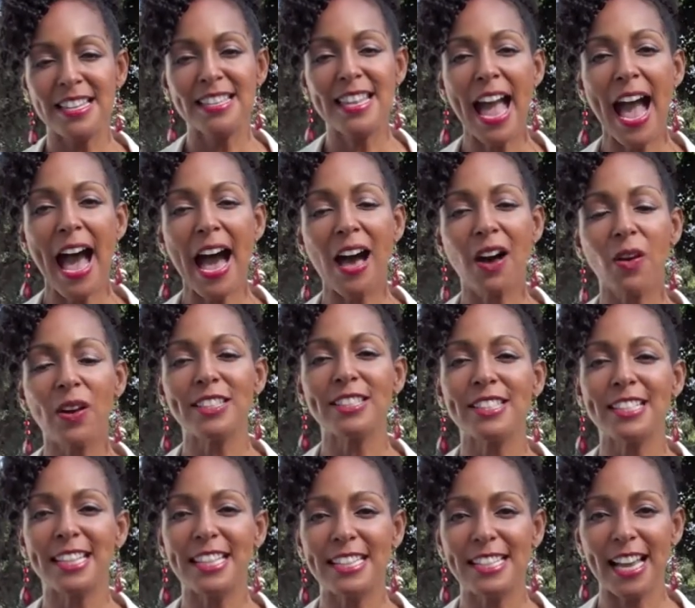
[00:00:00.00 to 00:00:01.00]
Now, as
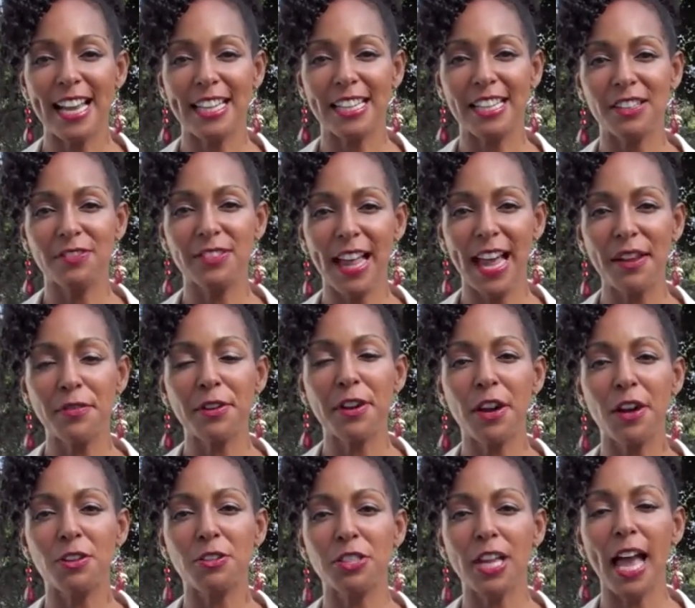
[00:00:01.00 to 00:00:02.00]
an executive life
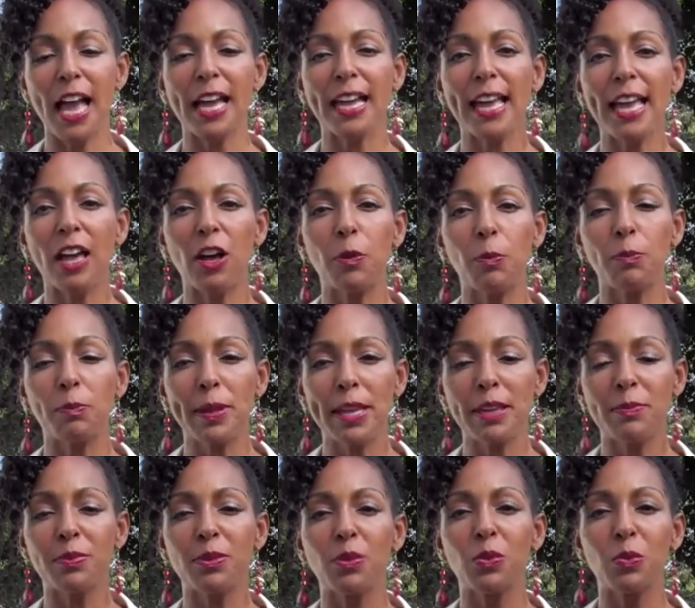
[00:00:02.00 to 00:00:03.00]
coach, I help
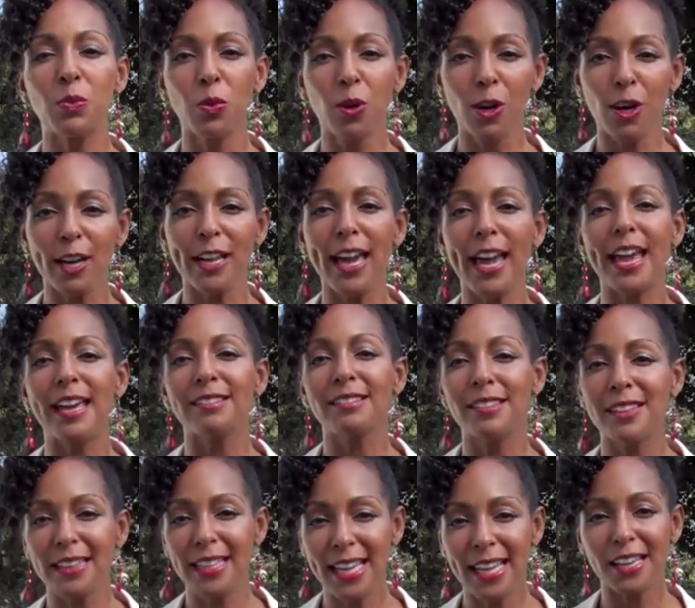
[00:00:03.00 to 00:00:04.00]
people work and
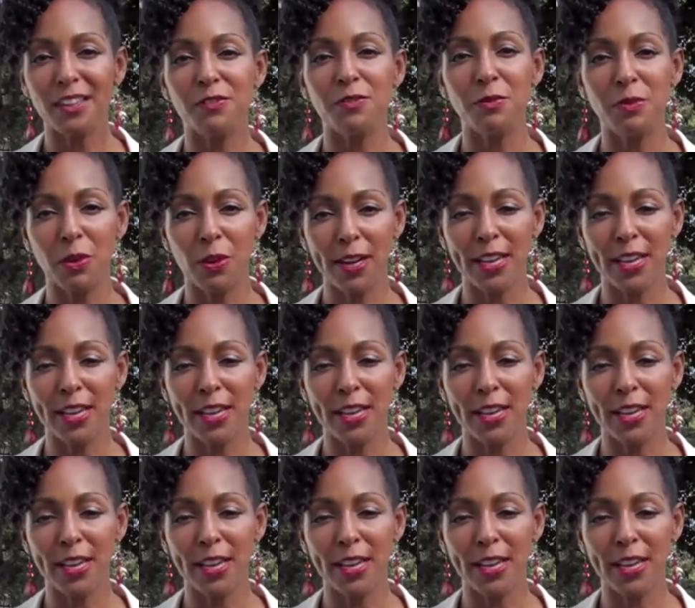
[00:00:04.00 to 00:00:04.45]
live more